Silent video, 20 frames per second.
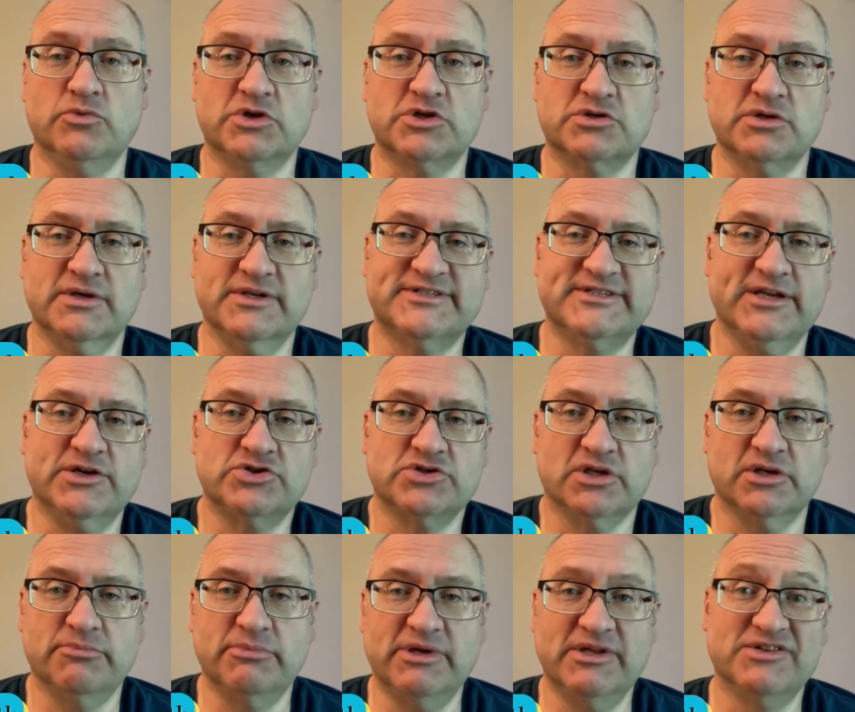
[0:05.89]
which
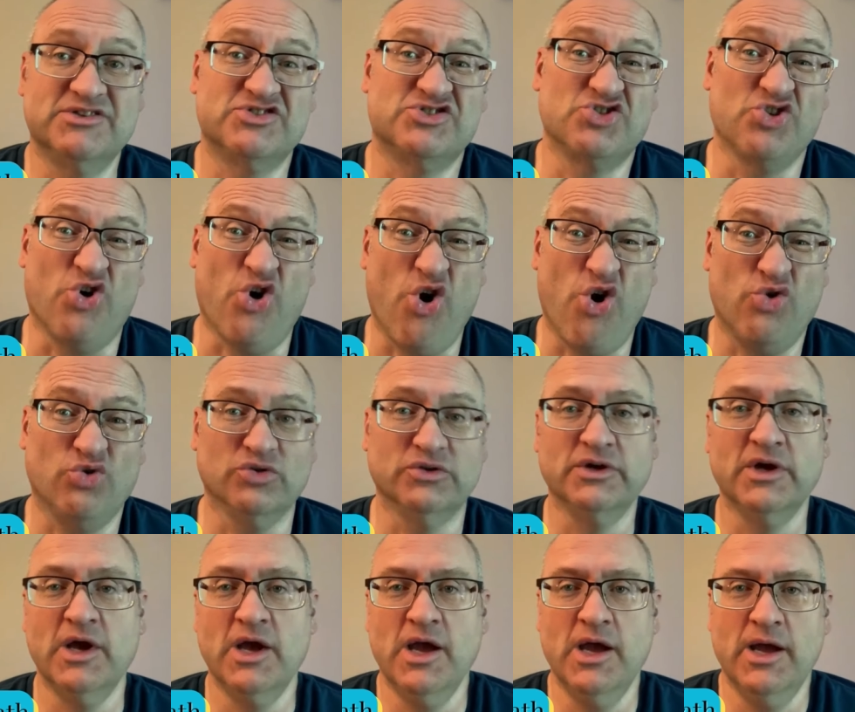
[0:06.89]
essentially means to hold,